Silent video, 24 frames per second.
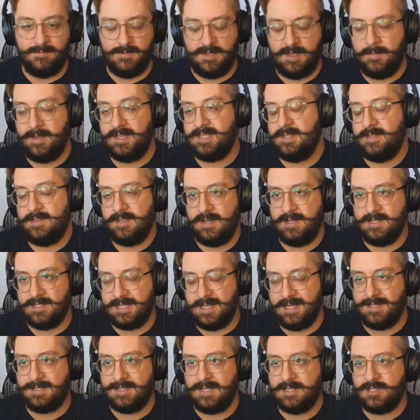That makes a ton of
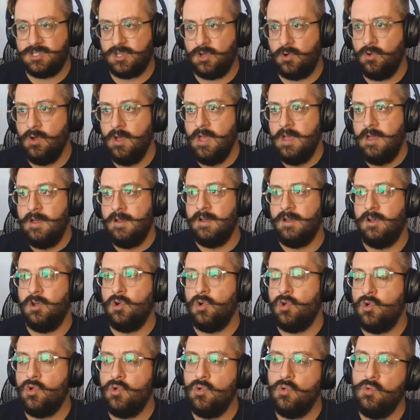sense. And so
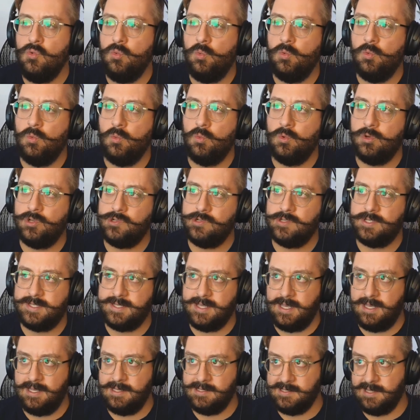who would you
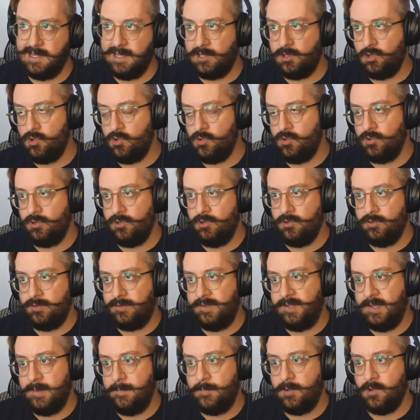say is like your your
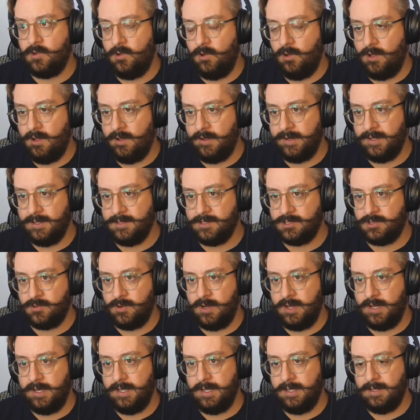typical audience,
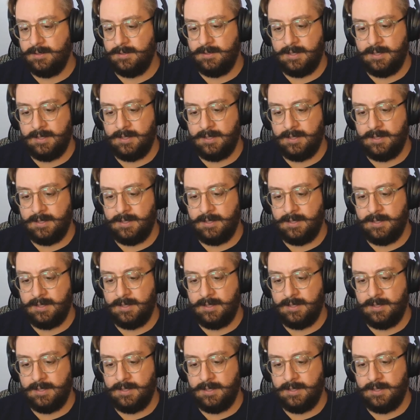right?